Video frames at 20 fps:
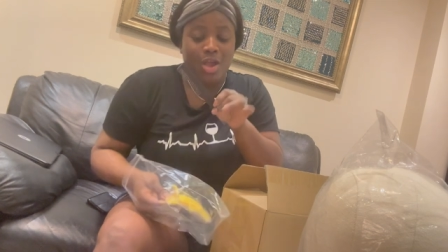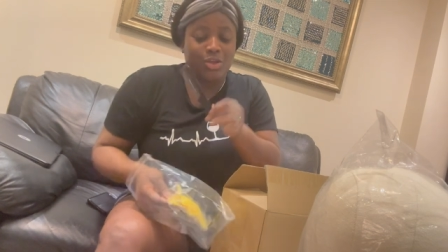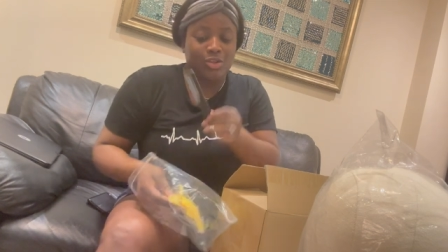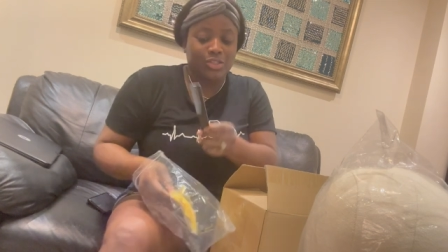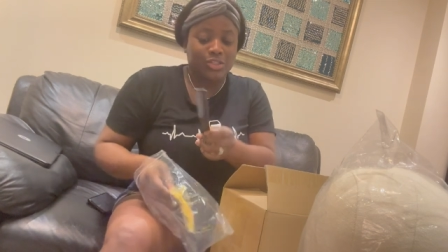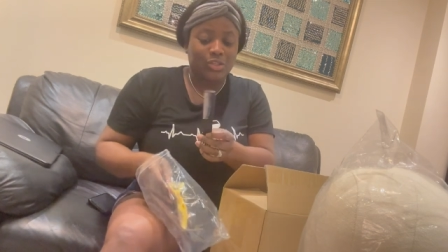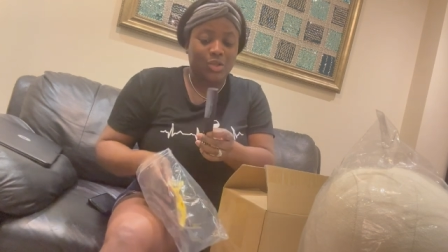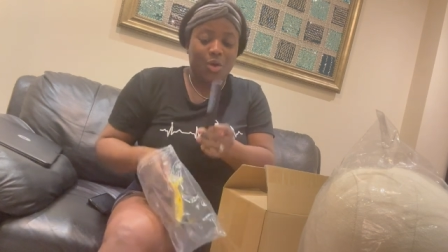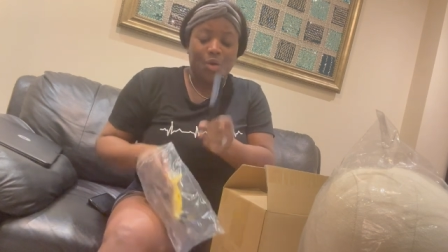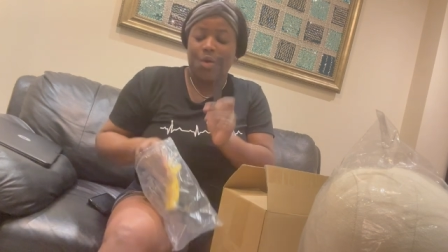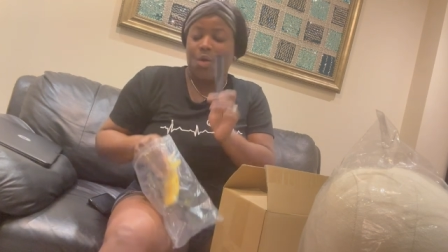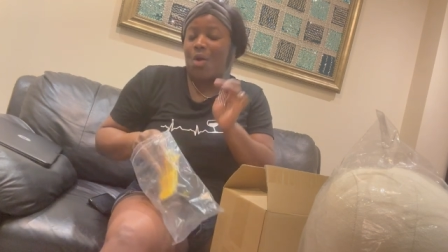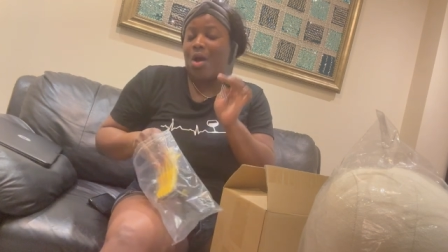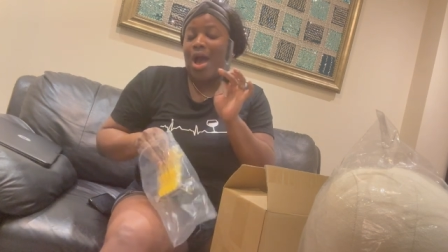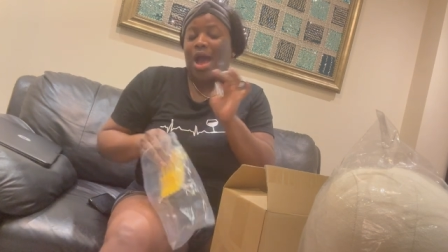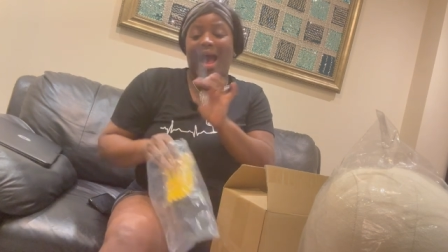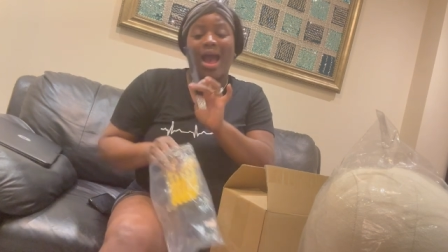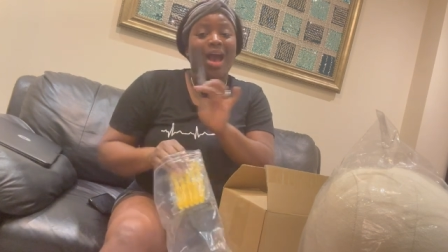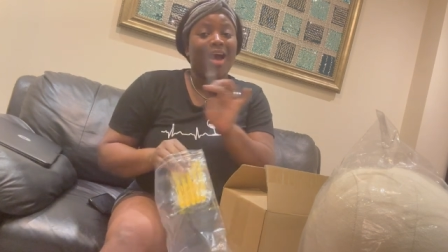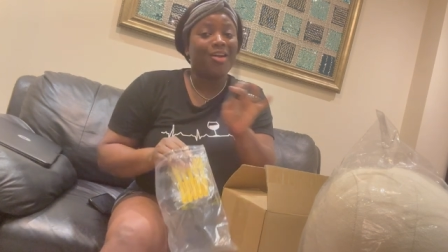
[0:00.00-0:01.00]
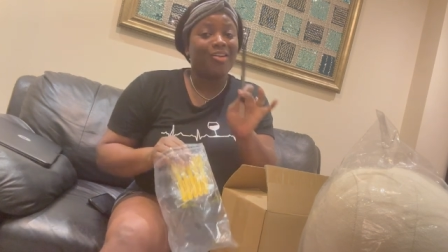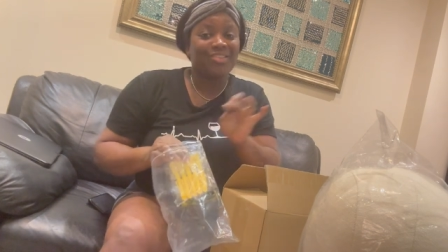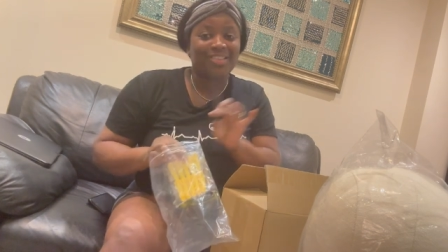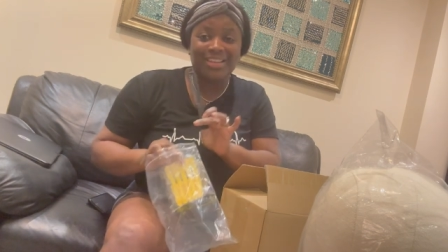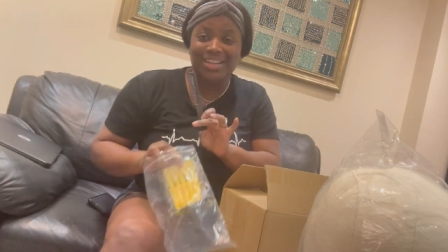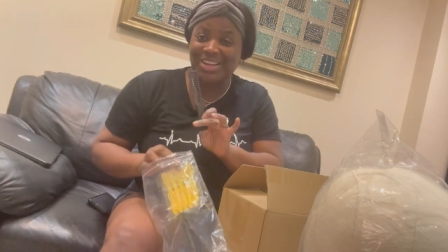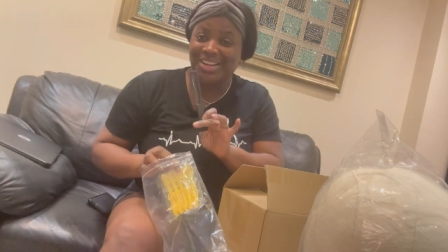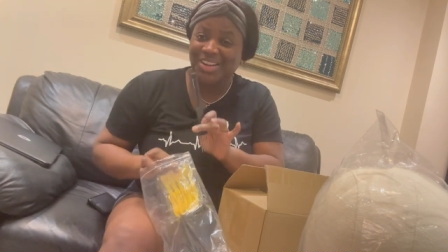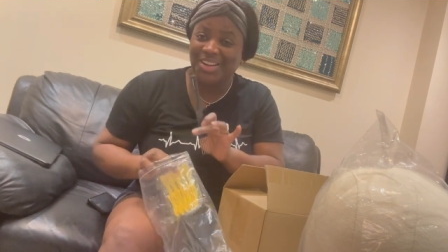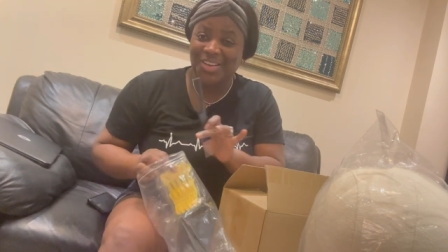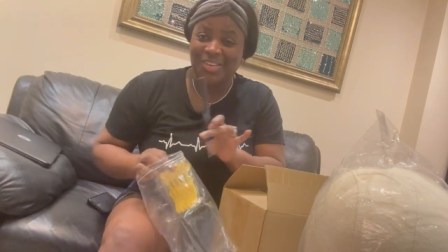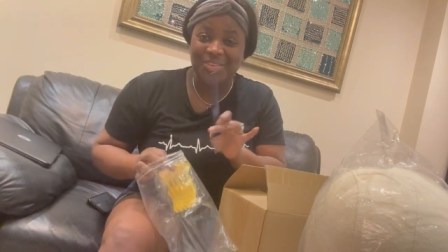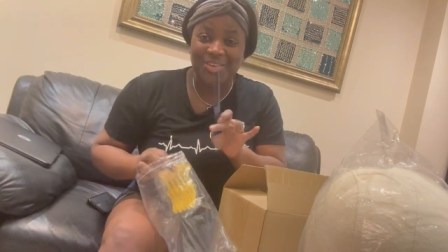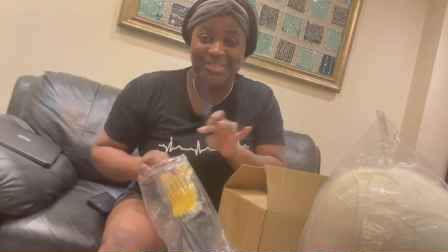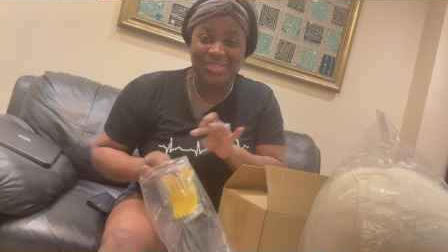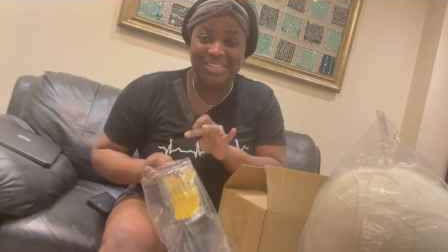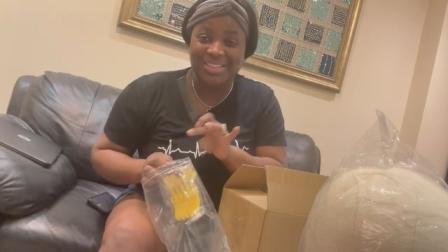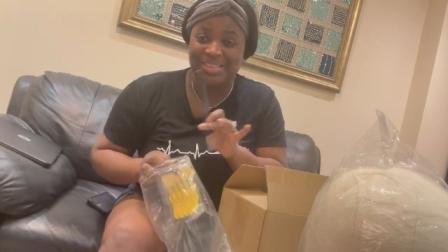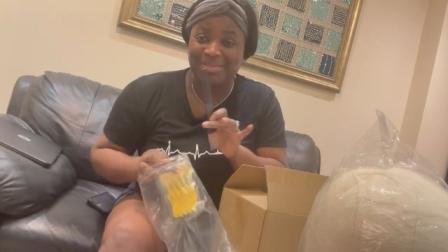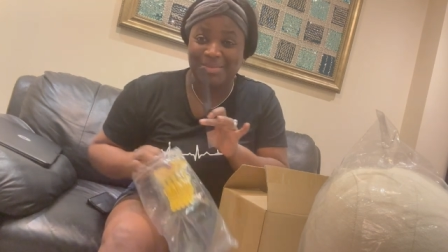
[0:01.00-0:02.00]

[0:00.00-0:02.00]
So I don't really know what was the